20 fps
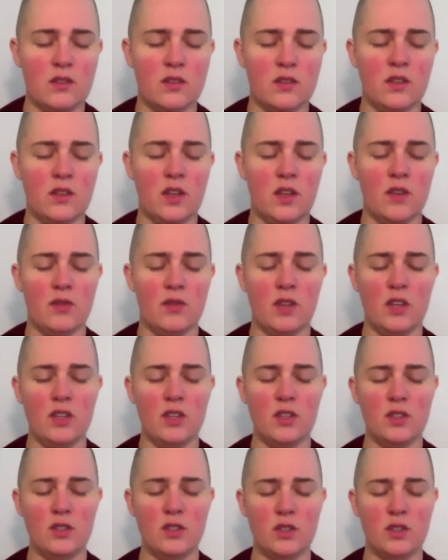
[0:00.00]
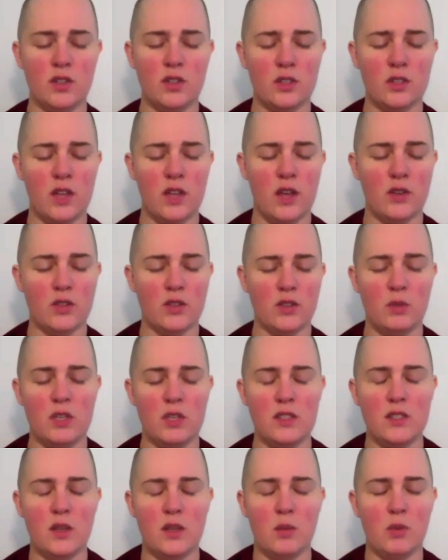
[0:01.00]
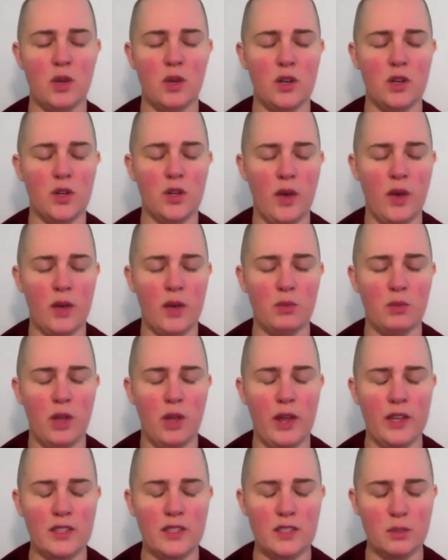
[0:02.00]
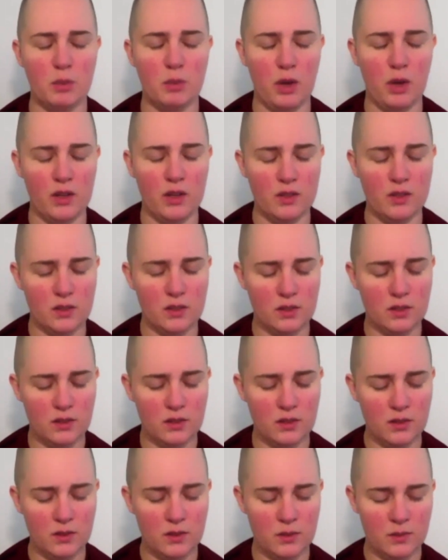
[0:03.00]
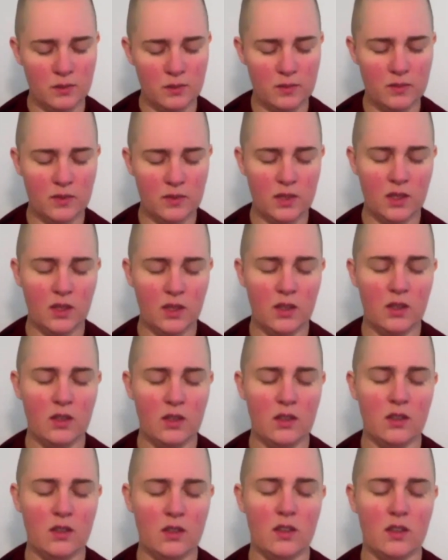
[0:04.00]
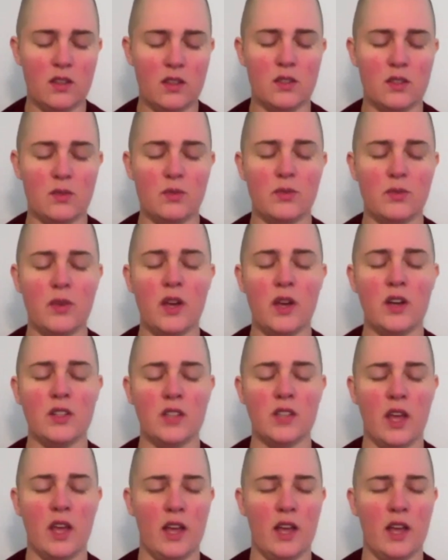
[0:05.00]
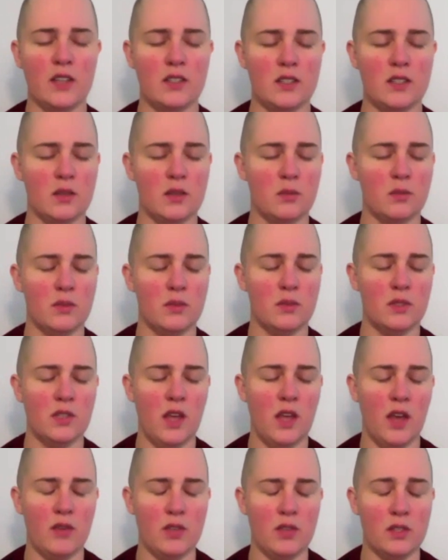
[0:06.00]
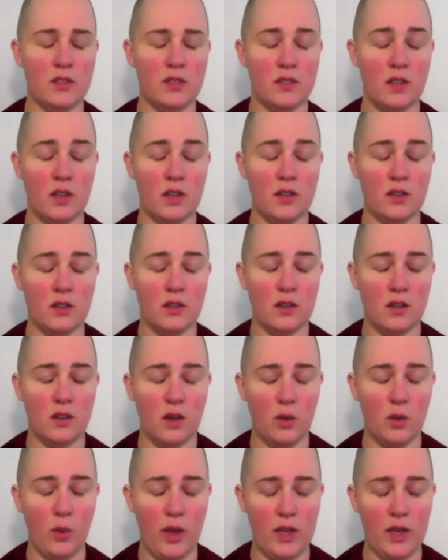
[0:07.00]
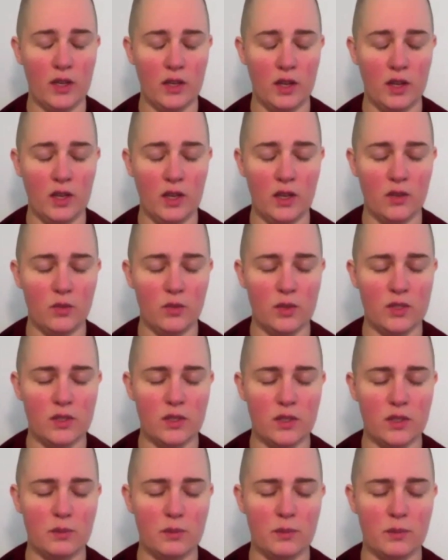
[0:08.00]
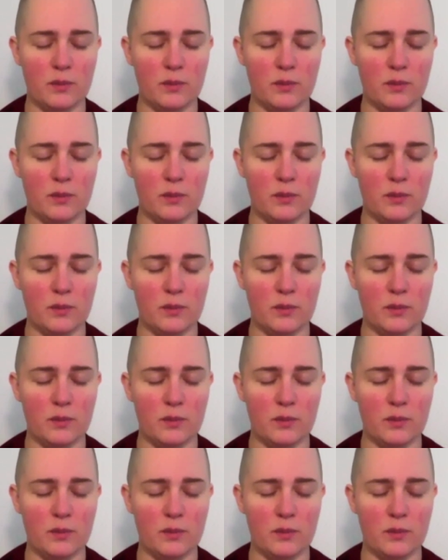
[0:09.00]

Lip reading: if they just turned out to be someone who had blind spots, is it fair to ask them to have a sudden awakening of wisdom?